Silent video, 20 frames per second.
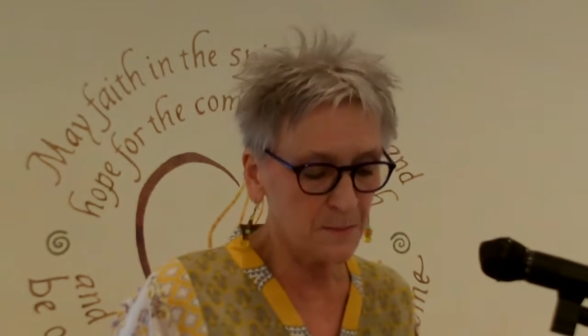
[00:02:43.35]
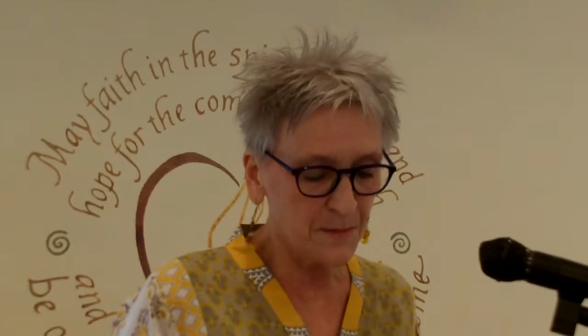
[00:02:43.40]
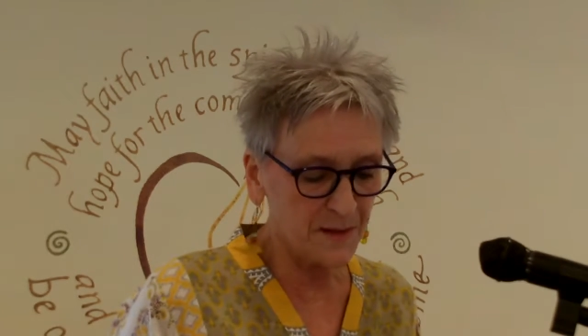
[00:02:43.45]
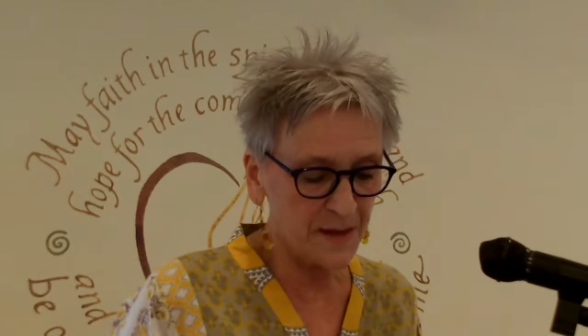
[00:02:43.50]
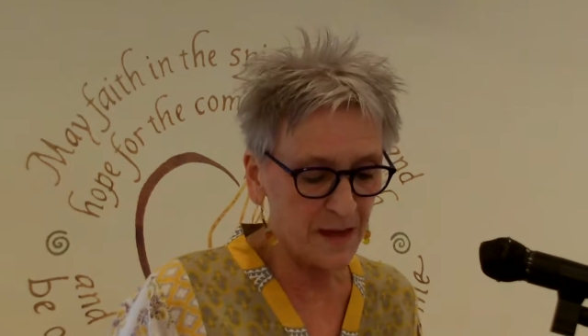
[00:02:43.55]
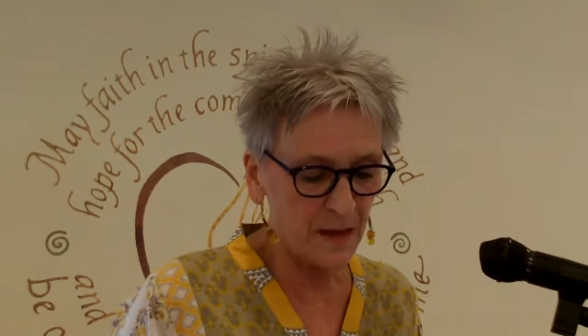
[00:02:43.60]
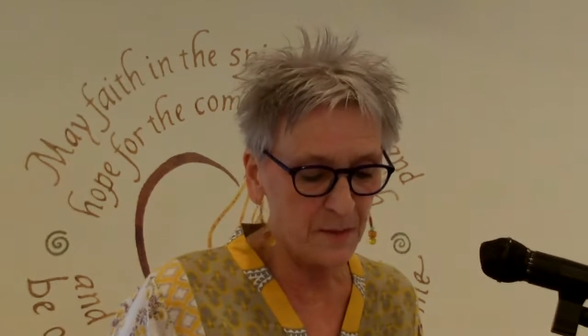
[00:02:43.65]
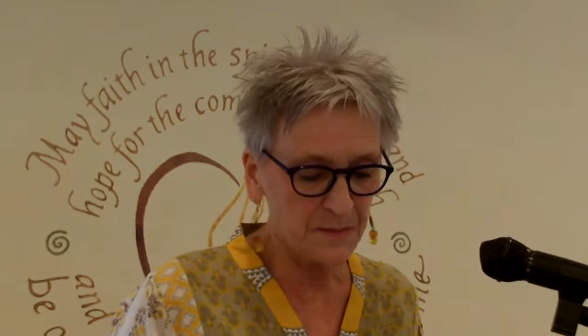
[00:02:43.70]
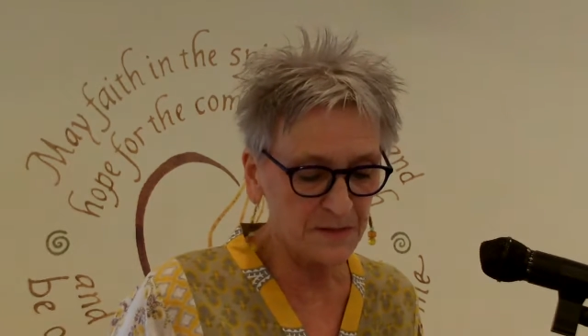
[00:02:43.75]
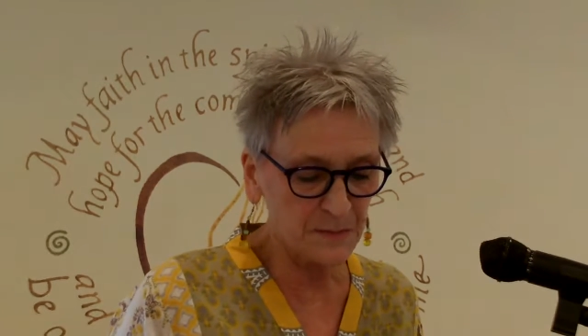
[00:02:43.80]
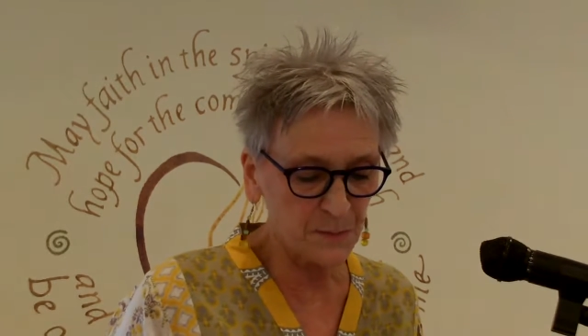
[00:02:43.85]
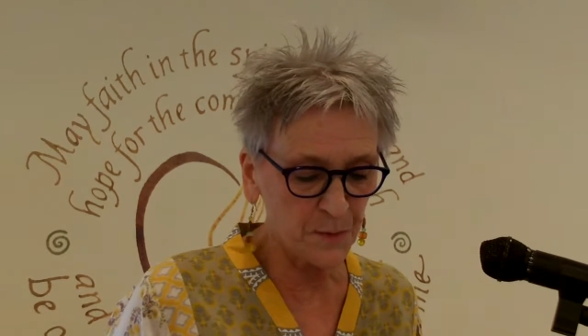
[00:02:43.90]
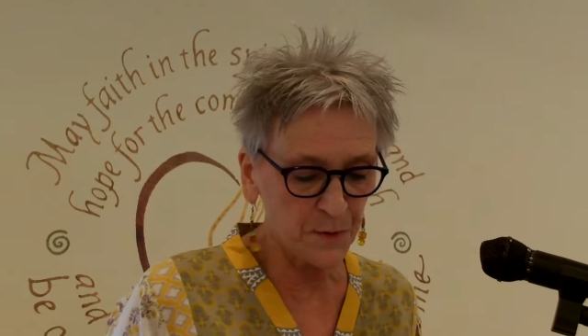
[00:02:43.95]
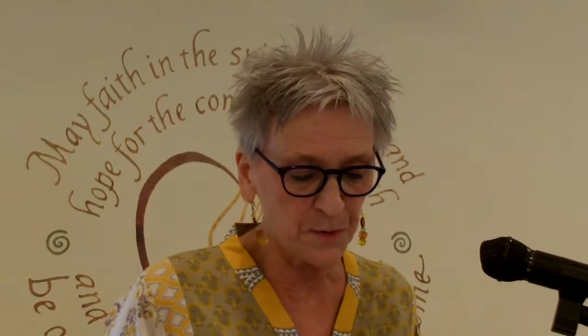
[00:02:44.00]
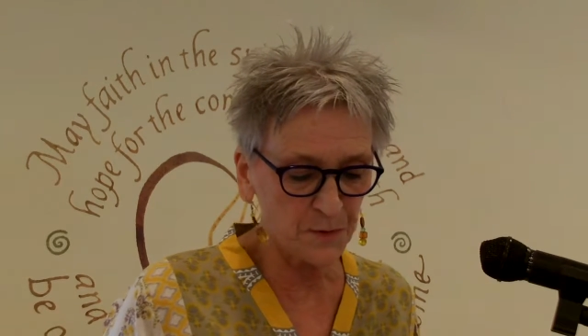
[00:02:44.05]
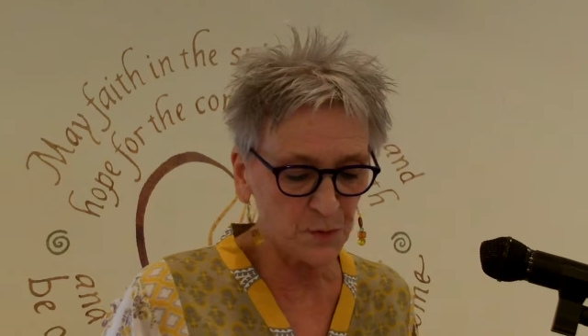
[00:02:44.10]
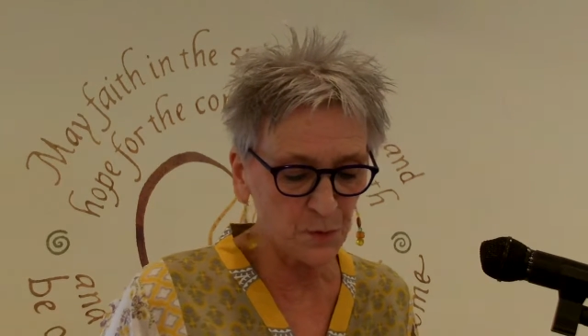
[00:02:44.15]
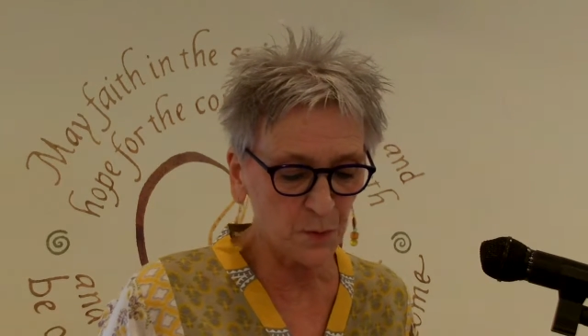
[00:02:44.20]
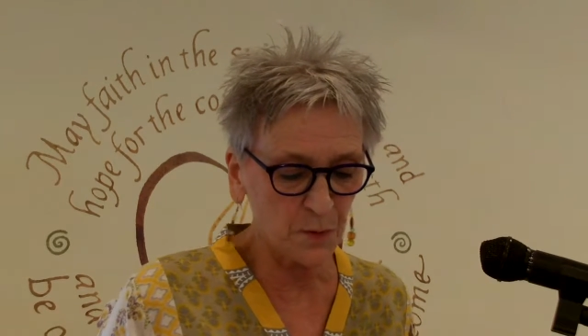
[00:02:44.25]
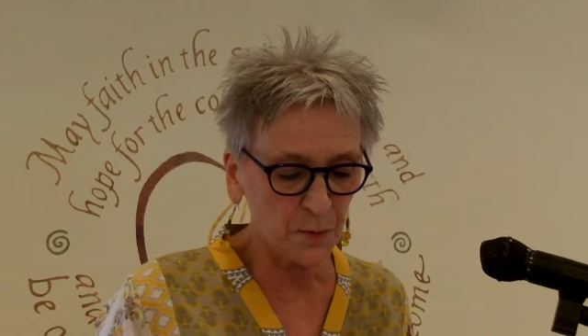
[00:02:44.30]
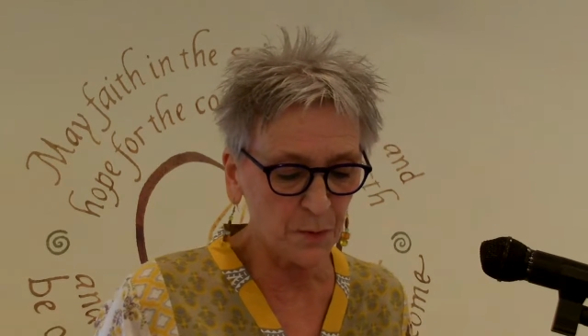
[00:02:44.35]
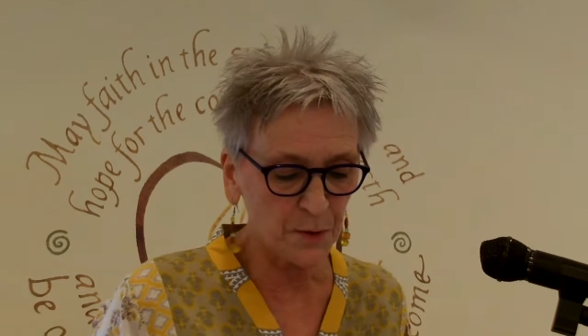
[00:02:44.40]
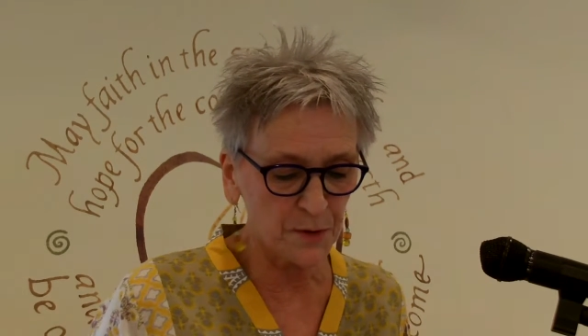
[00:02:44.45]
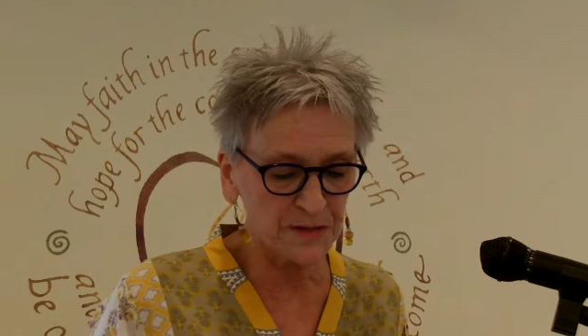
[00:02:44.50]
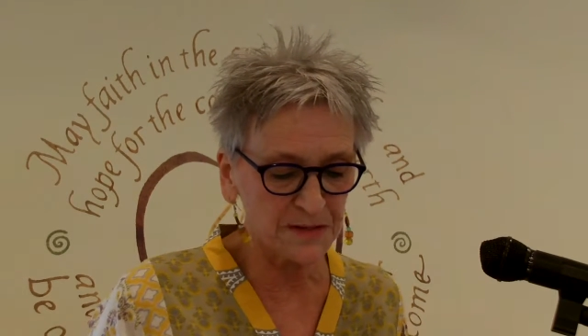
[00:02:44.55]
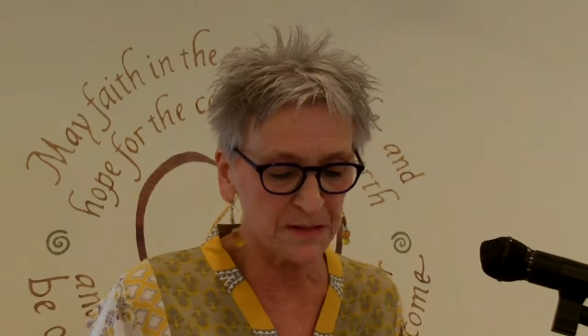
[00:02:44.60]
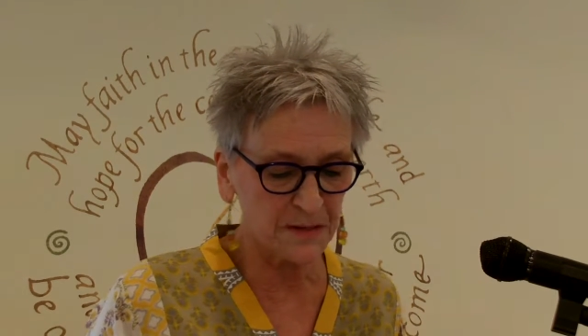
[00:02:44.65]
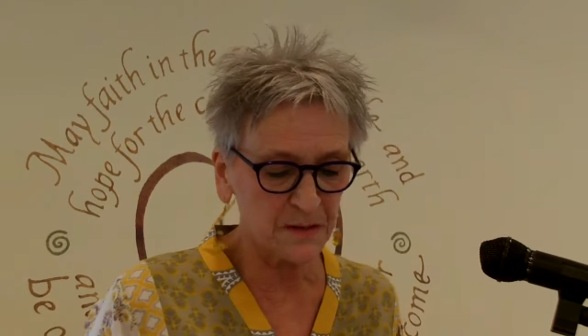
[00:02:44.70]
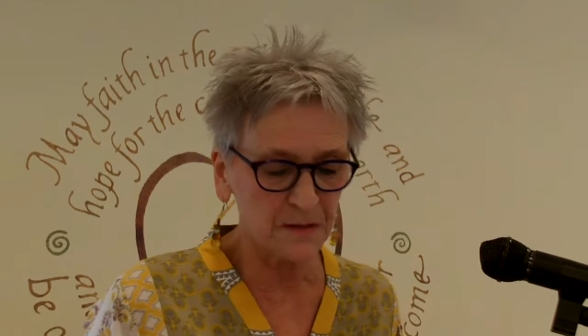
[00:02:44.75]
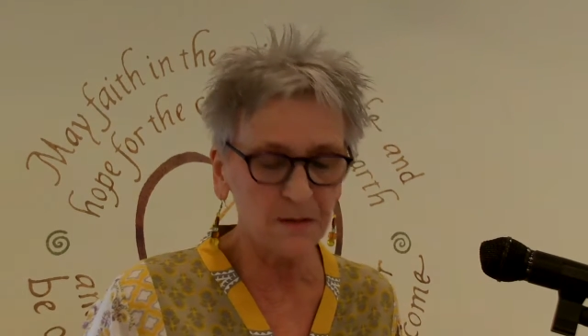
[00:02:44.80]
became a spiritual
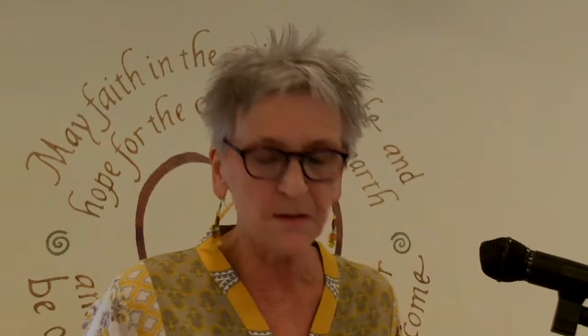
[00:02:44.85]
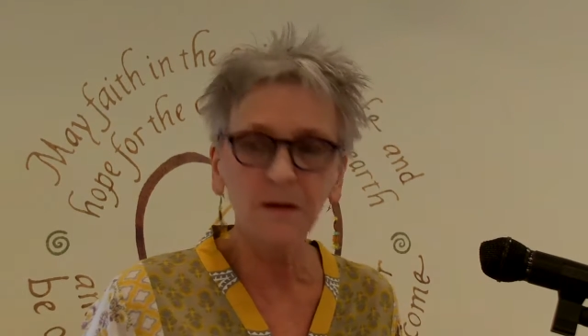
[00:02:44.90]
person,